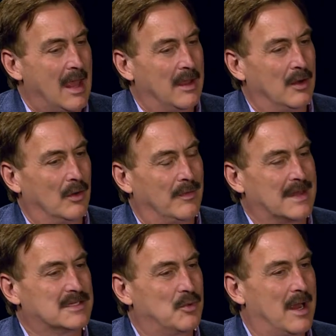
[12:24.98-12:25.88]
you know,
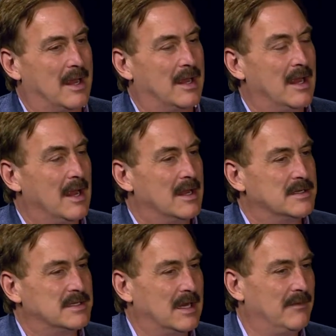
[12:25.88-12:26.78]
that's why
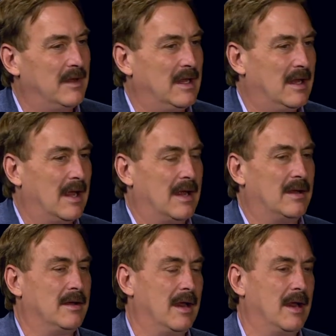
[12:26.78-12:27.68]
TV
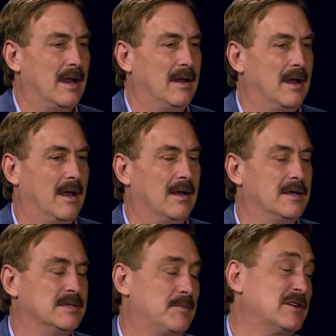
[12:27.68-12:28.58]
and
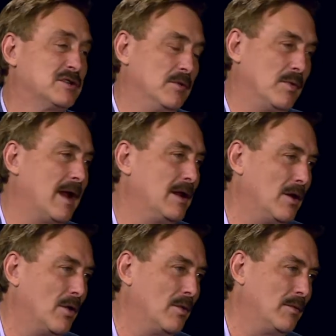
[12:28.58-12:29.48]
especially
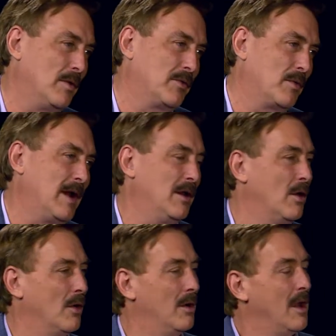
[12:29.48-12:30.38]
radio, with
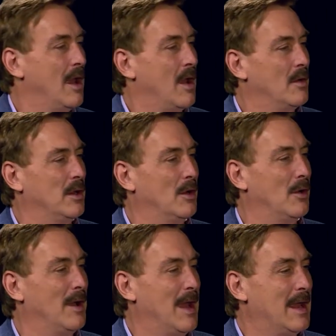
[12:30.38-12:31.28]
radio, you
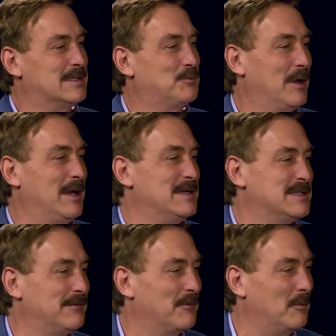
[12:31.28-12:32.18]
know, it's pretty
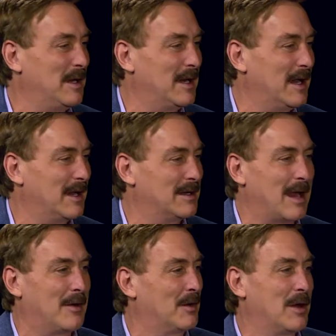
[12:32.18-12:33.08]
easy for me to get,
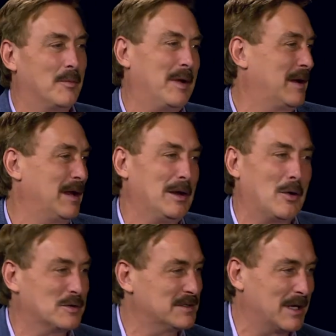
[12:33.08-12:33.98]
I don't care, pick any
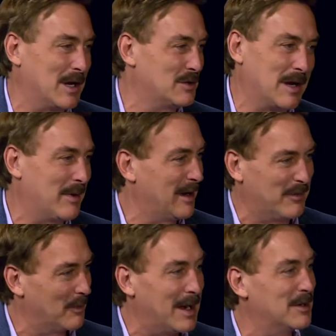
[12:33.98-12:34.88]
host in the country, I'm on
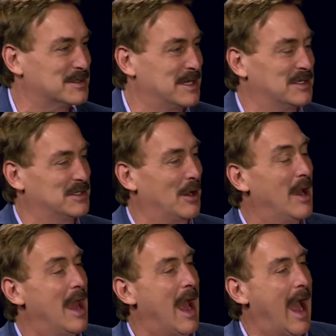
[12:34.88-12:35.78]
every radio station now.
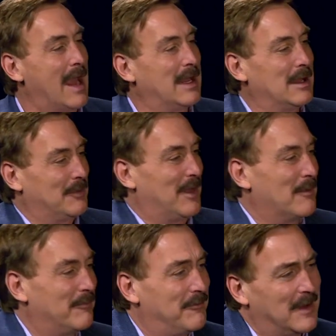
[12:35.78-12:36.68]
I get
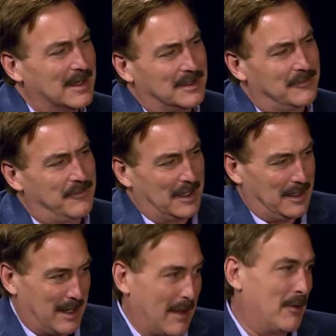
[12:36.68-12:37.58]
them
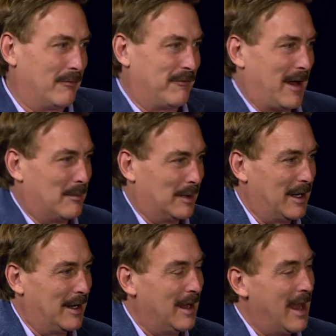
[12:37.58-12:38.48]
fitted and their
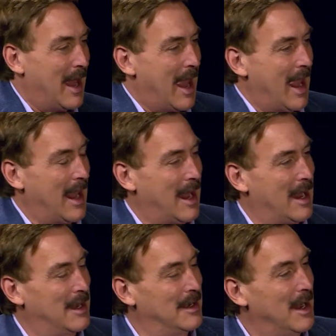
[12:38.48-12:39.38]
family.
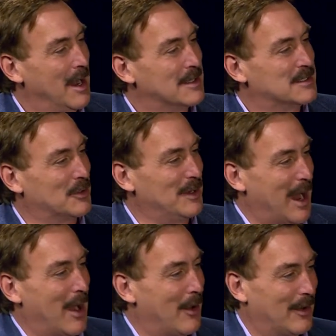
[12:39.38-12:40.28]
And so
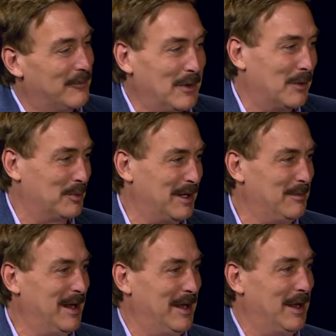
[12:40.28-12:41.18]
now, if you don't believe
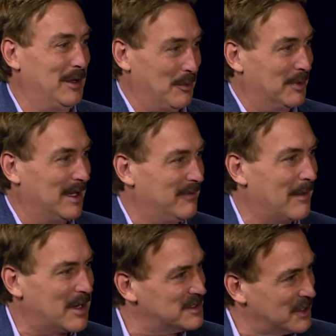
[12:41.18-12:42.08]
me, you believe
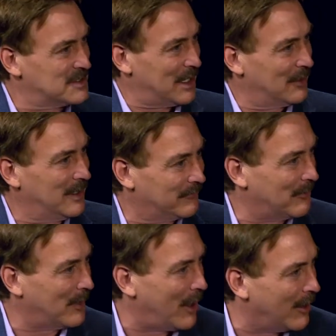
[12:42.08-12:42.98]
them, because they're telling it
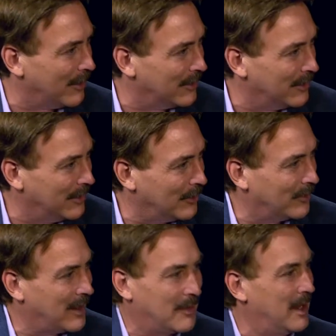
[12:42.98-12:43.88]
from the heart. You know,
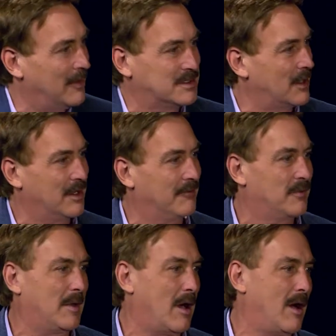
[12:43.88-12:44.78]
they're telling it
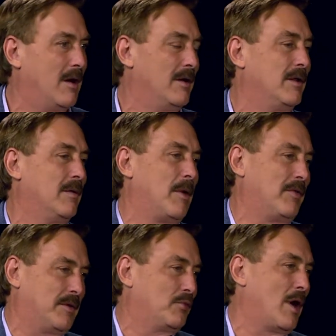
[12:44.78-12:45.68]
from the heart
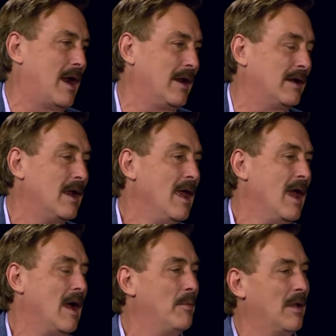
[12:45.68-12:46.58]
about the product,
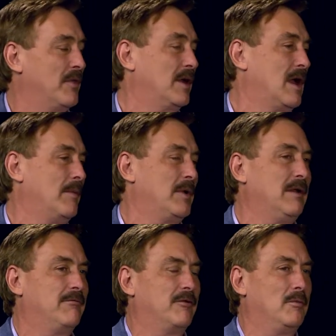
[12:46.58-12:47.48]
about the company.
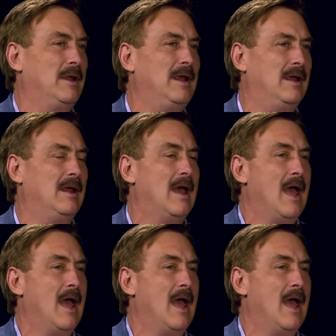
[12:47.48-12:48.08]
For me,